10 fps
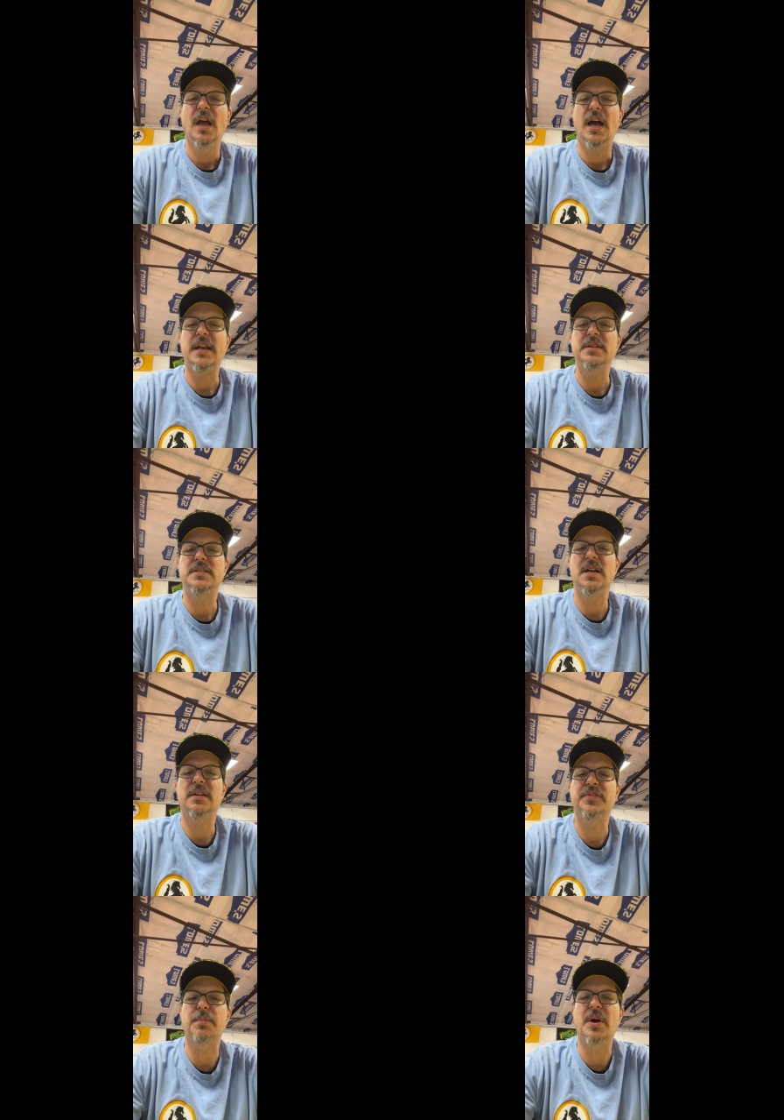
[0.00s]
How do you tell
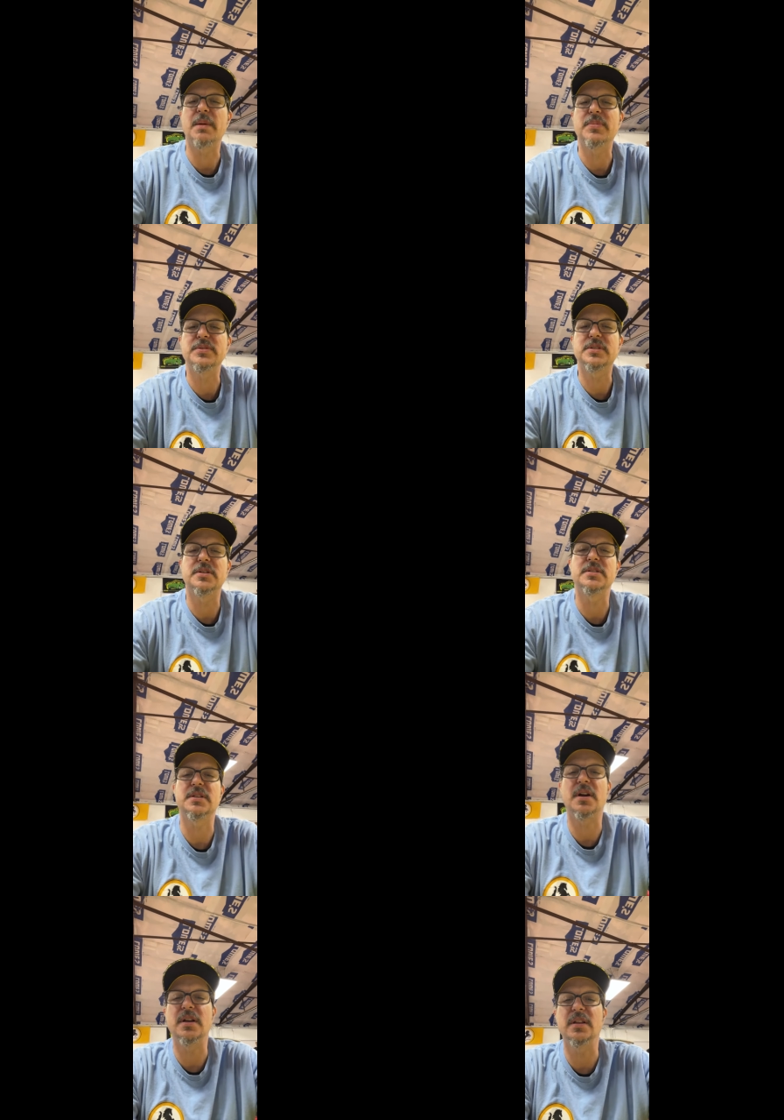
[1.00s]
if the brake booster is
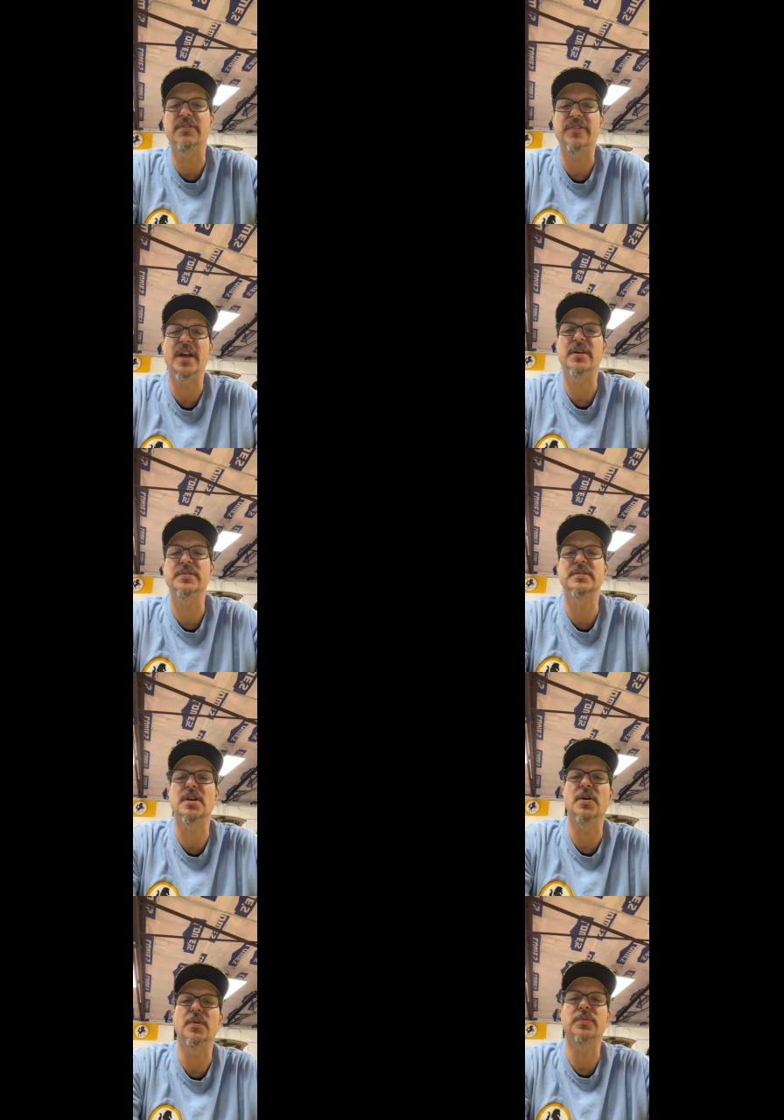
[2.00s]
starting to fail?
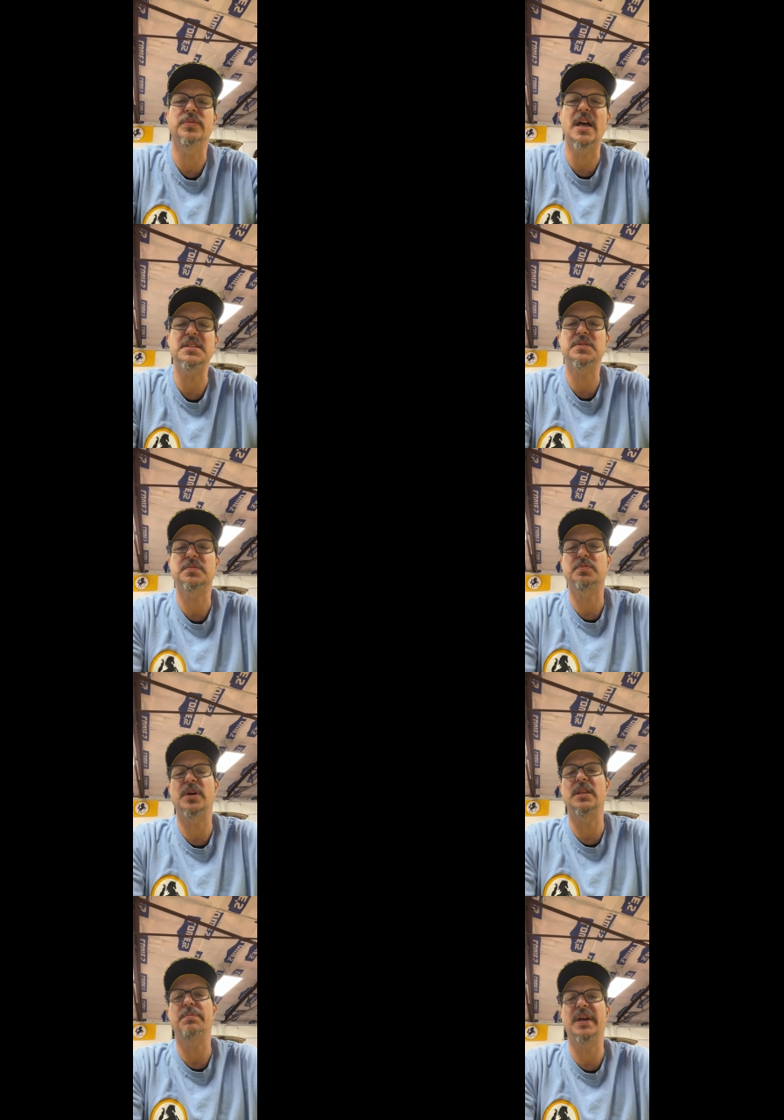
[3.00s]
So that's
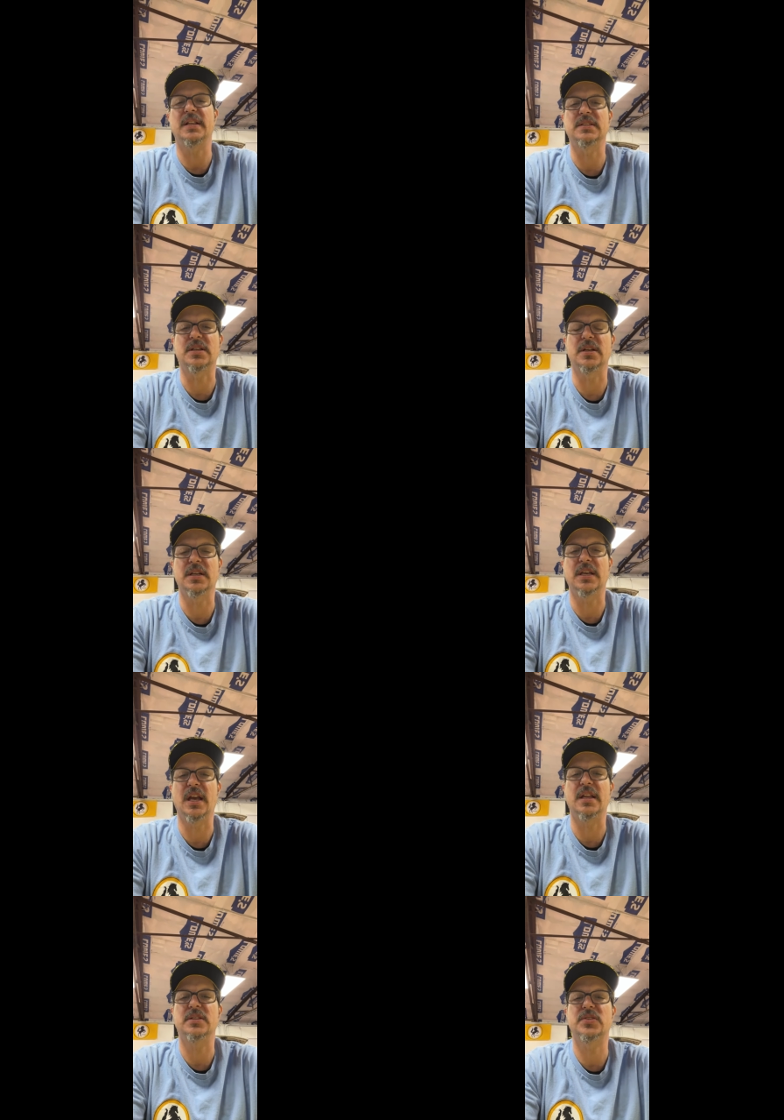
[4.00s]
when the pedal's going to
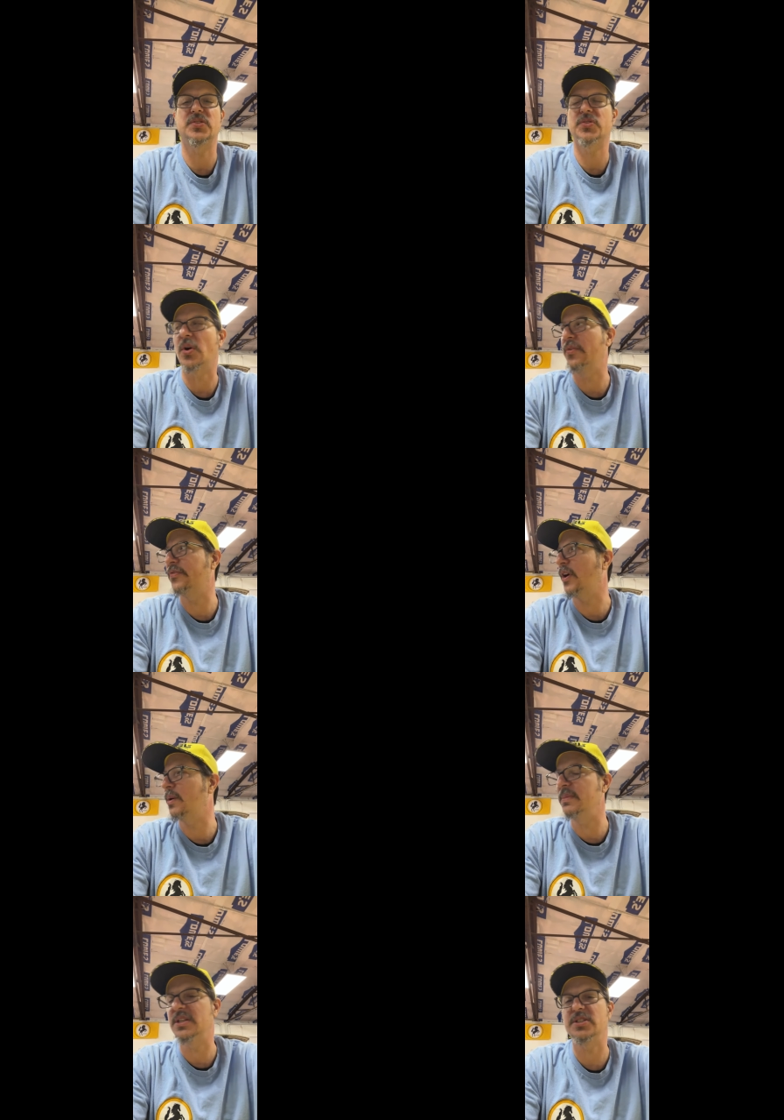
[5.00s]
get so
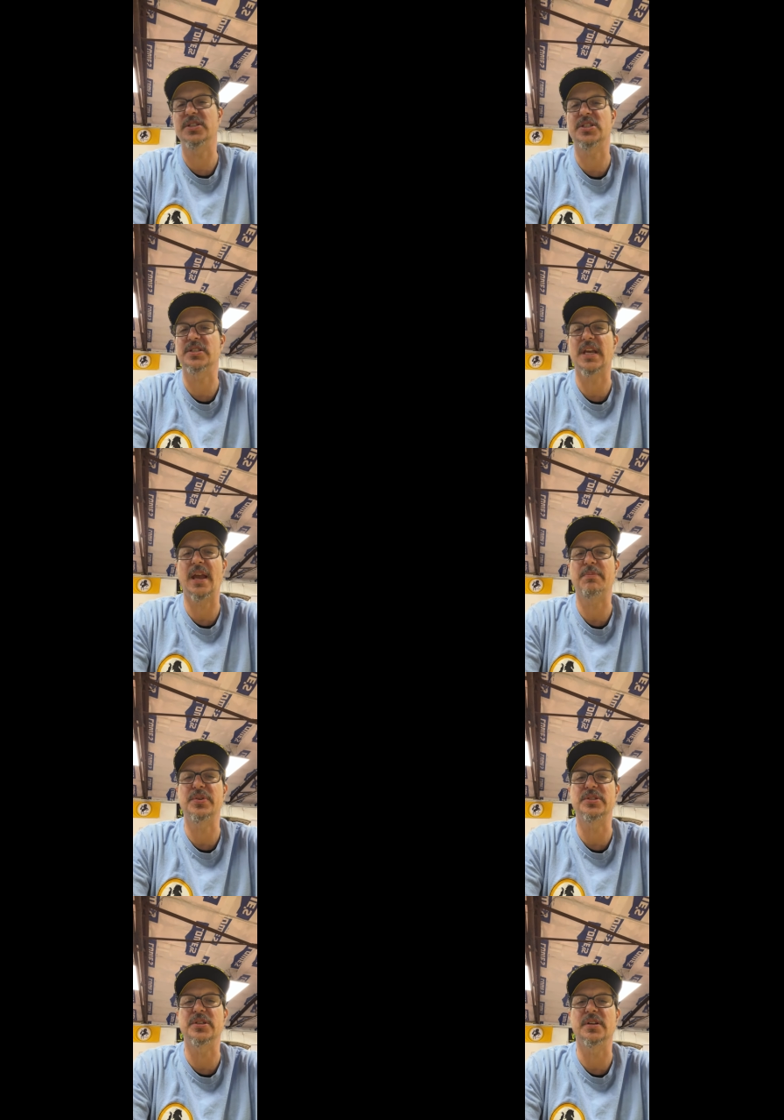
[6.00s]
firm that you just can't
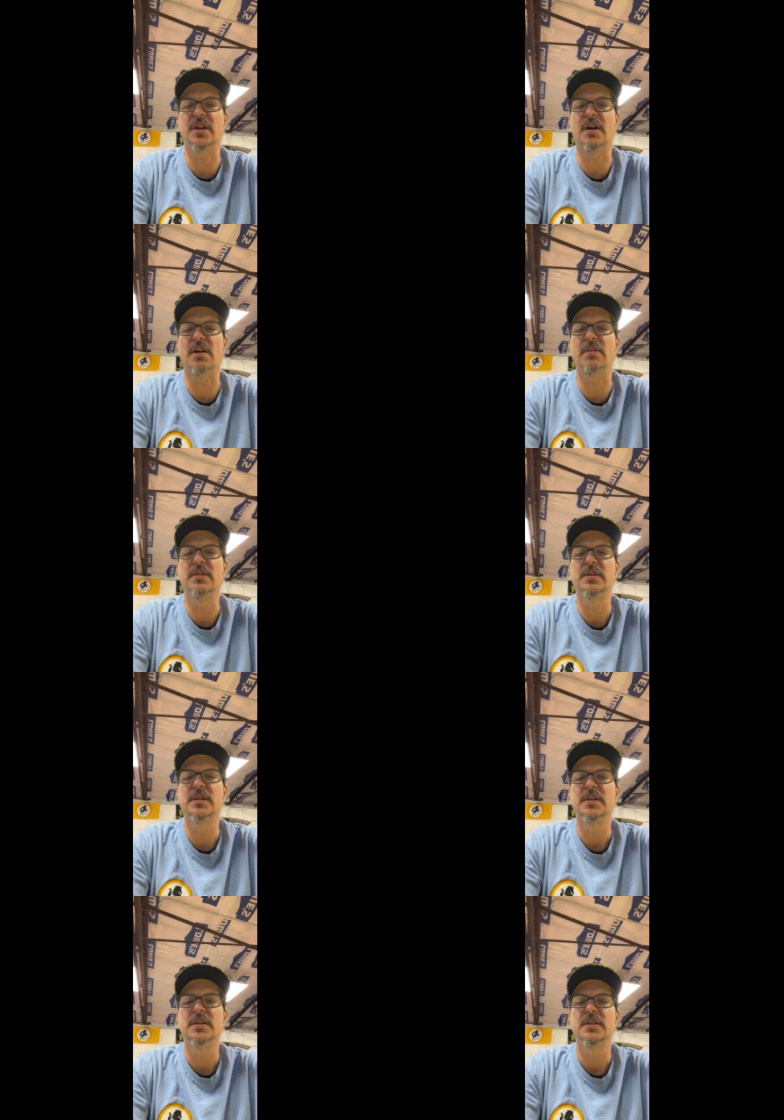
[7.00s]
push it at all.
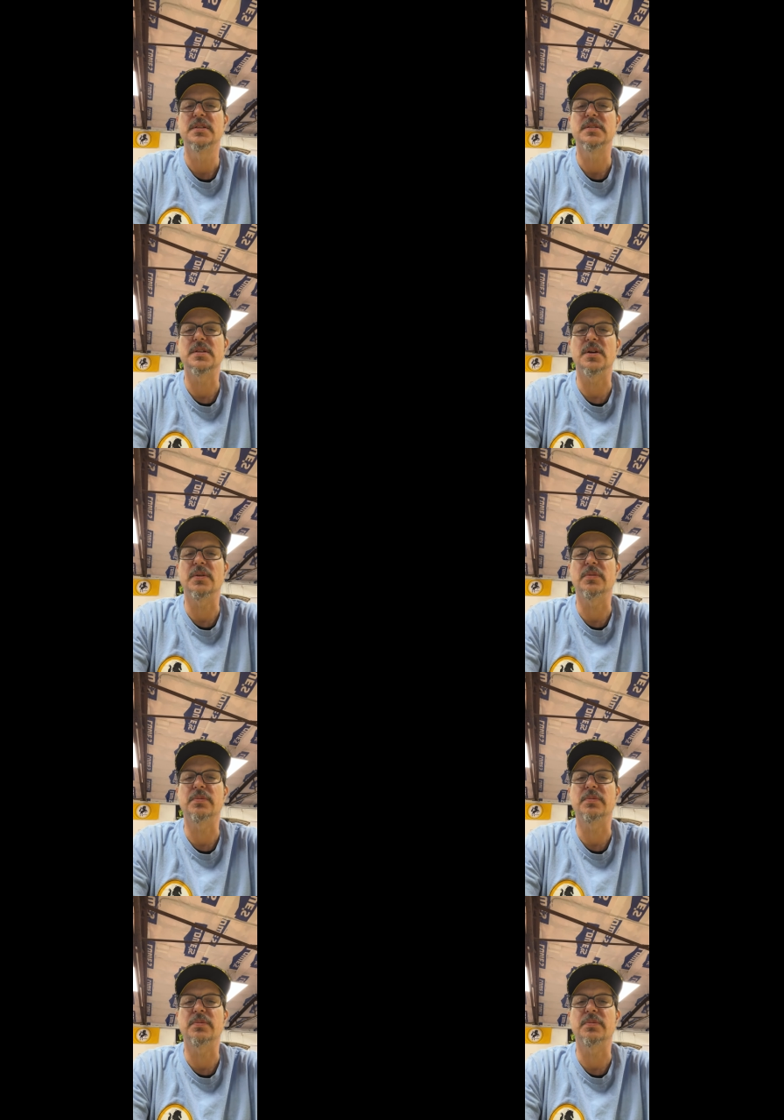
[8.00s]
So